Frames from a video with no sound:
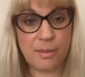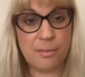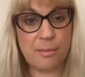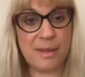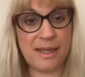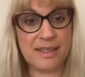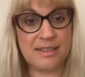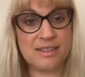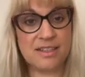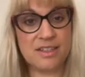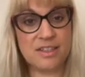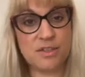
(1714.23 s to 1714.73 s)

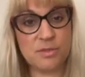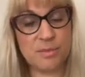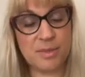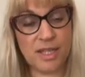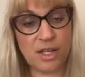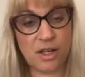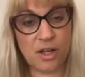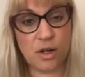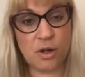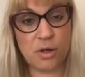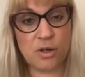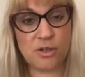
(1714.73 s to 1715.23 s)
message
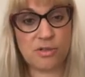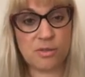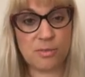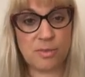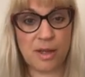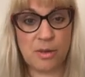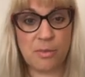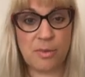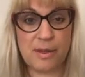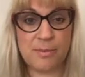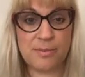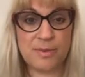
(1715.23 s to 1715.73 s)
me or go to
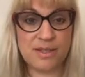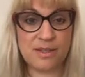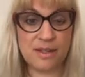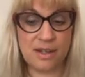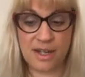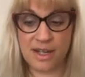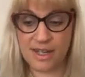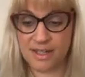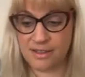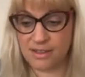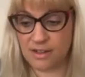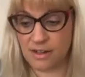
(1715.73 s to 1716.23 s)
my
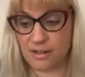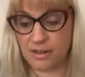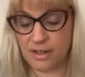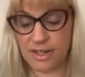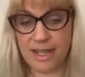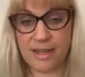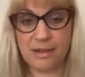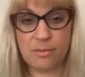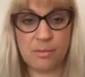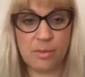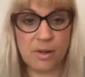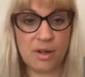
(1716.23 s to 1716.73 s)
website or
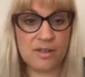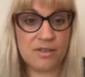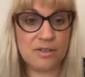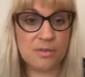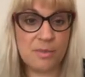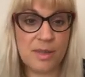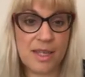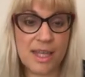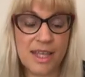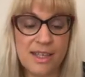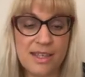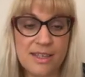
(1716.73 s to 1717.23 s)

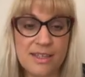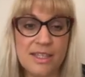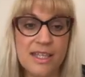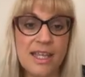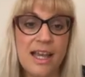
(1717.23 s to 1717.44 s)
inbox me,